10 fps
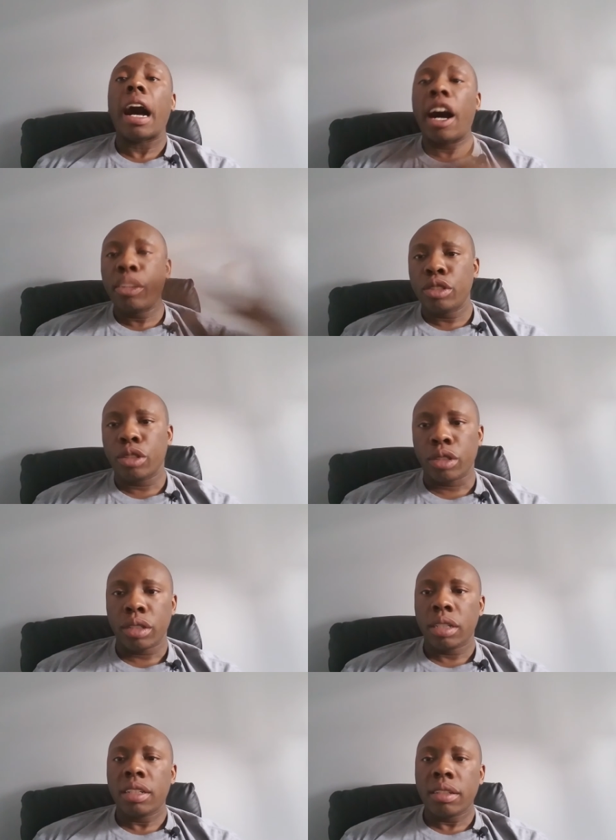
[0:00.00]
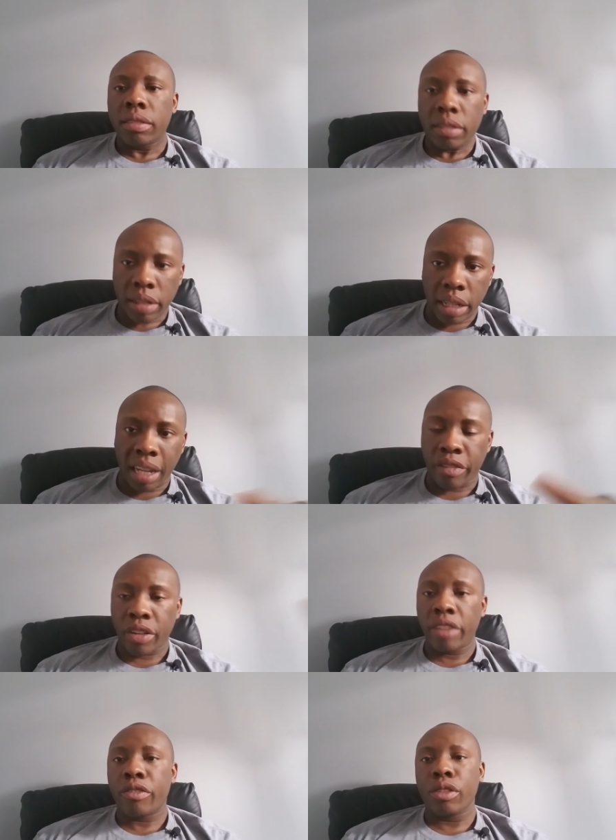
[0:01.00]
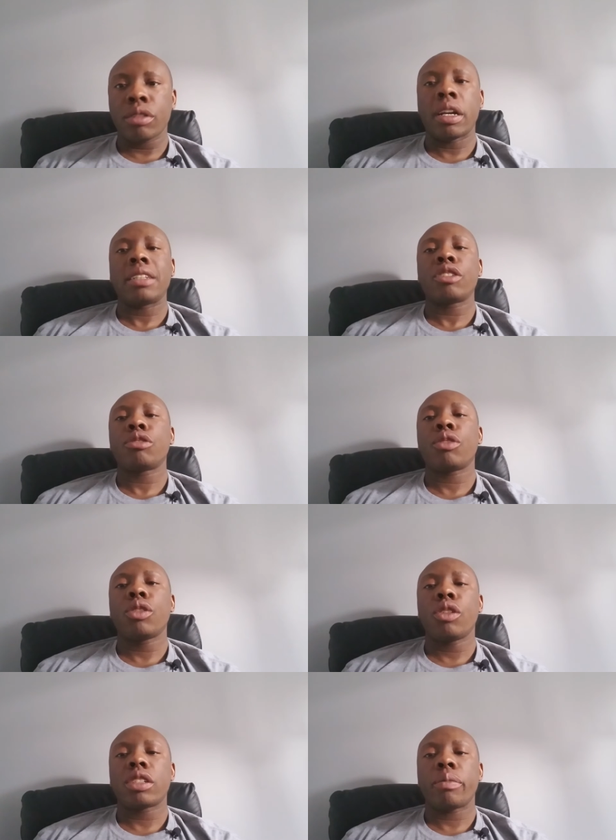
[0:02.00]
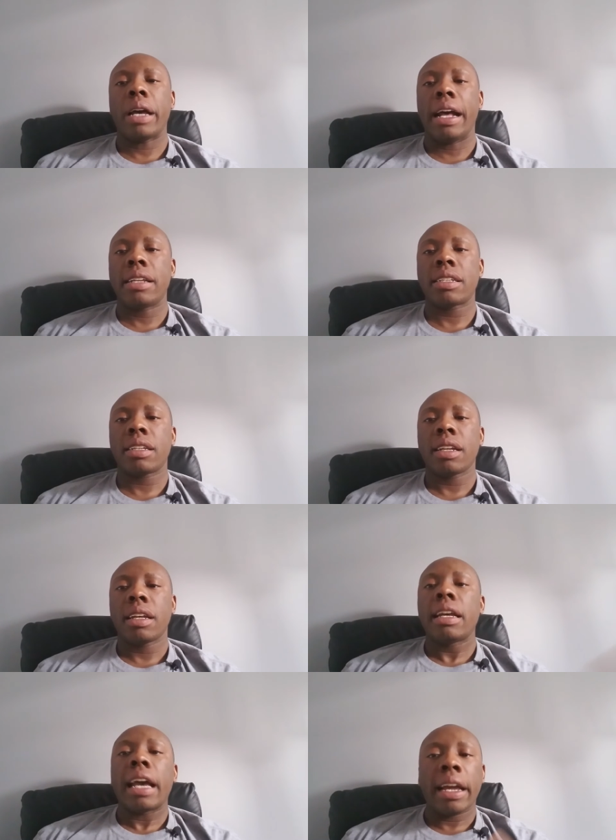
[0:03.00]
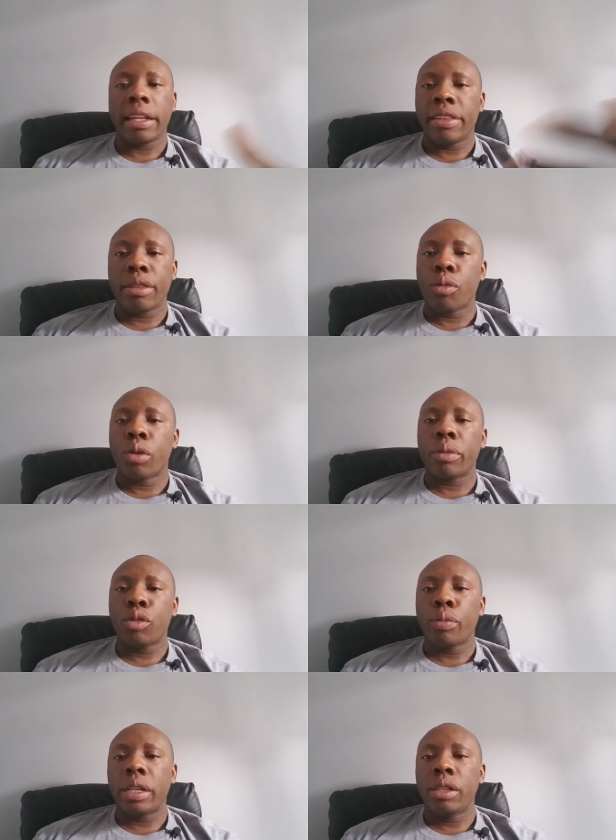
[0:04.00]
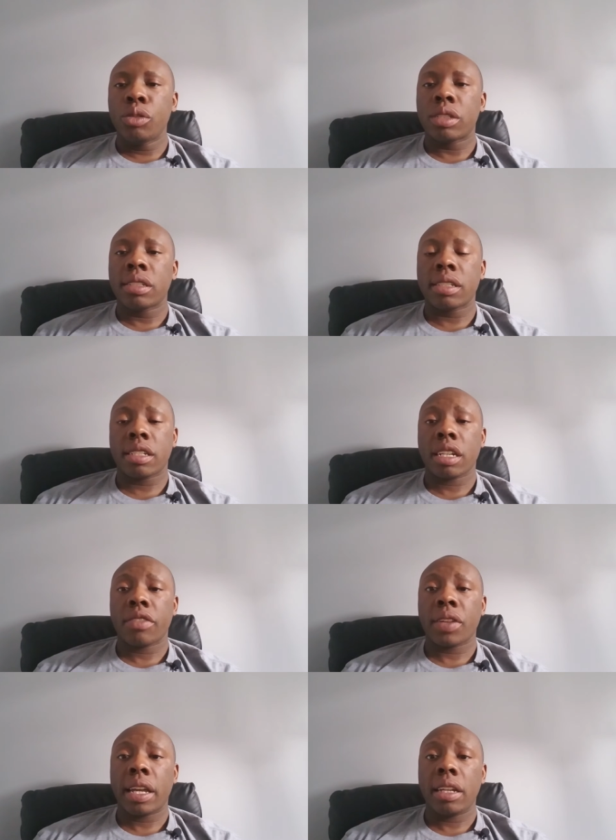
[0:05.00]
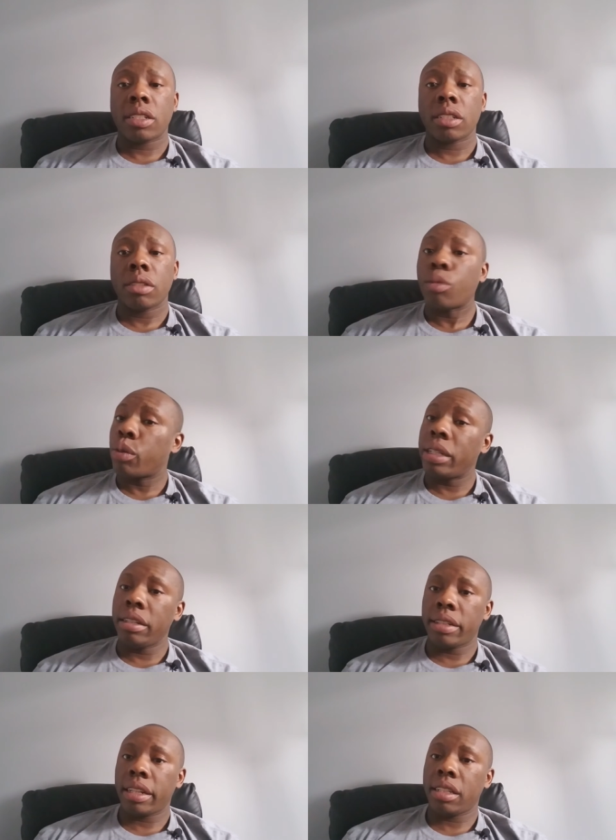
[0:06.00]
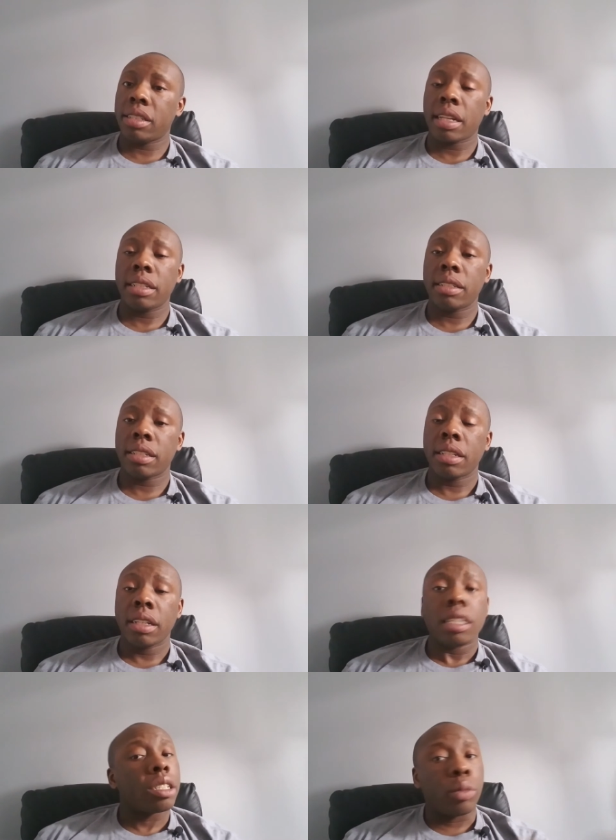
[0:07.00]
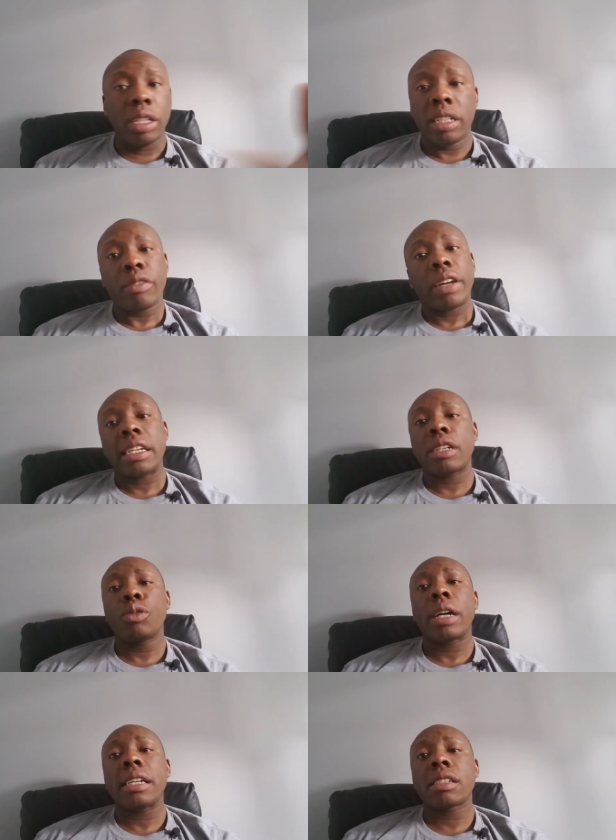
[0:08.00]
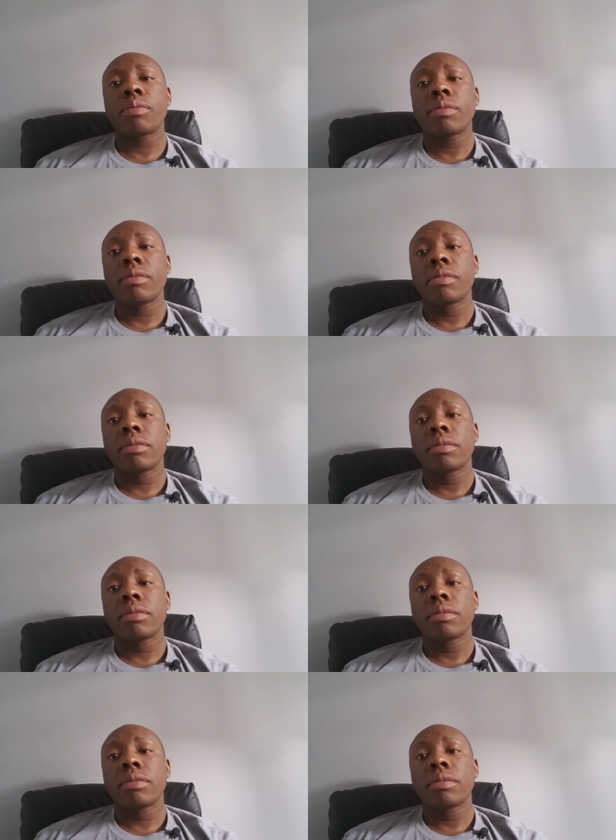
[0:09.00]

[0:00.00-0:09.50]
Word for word: under if if gun control laws are passed and what will be used as the justification. Well, we need to get these guns, so we need to find out who has them.